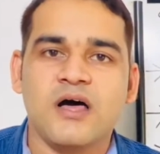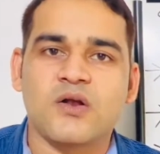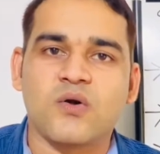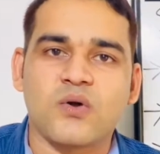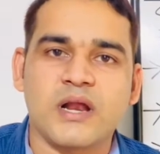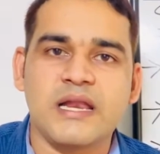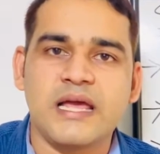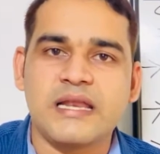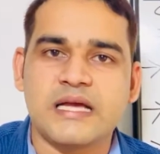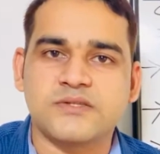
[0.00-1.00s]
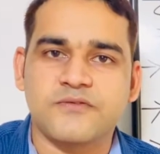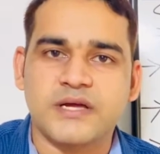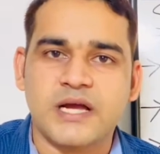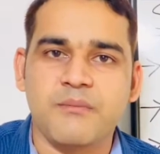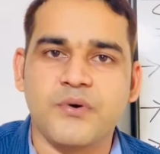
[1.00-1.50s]
rural areas of
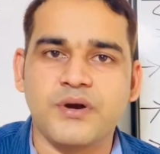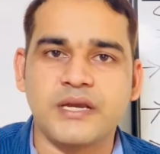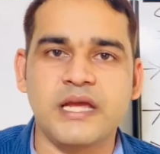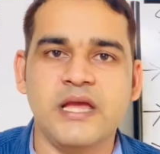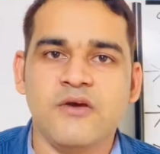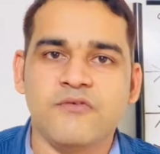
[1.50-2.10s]
the community,